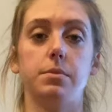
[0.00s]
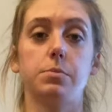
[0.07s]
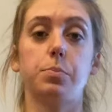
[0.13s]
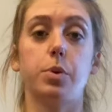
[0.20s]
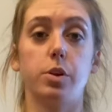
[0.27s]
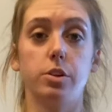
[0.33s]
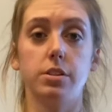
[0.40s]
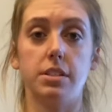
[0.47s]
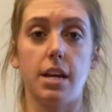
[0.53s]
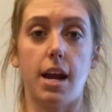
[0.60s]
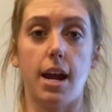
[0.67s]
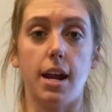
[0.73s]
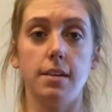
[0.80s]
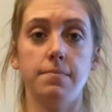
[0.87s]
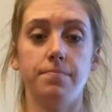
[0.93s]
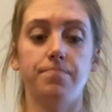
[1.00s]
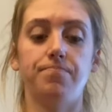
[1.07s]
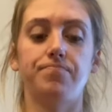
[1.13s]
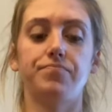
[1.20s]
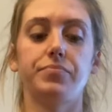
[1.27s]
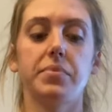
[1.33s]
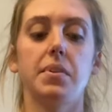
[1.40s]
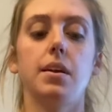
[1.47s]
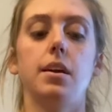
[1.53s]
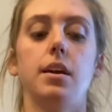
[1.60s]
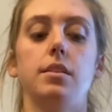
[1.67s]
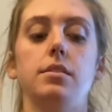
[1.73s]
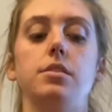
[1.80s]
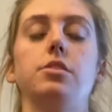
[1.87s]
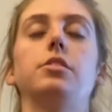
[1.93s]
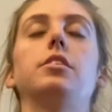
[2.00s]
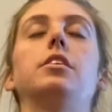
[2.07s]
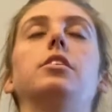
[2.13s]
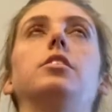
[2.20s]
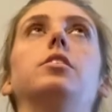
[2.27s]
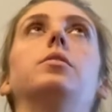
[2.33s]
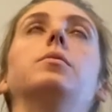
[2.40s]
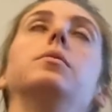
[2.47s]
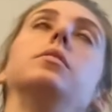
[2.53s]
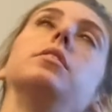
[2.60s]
per side, and then you're gonna go